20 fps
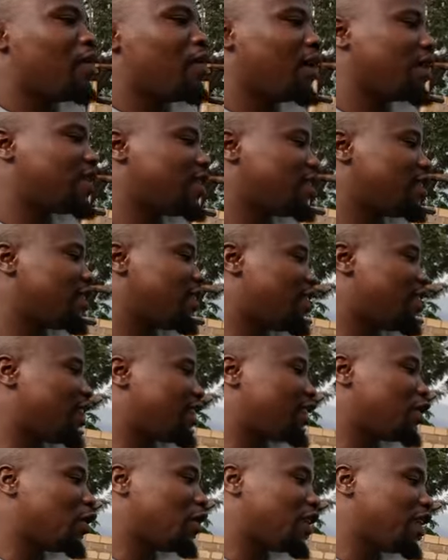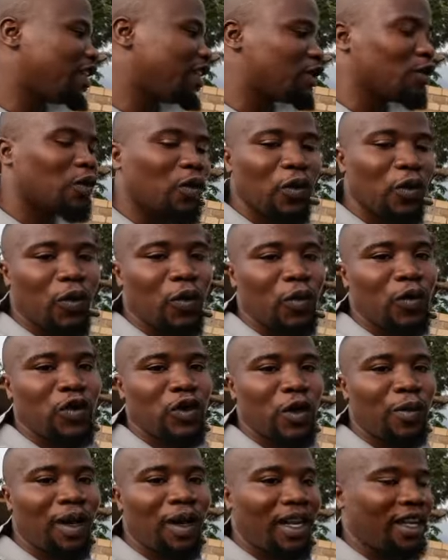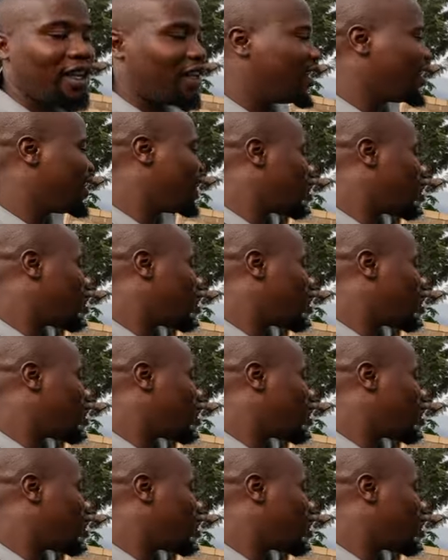But he said that don't need to kuchomari.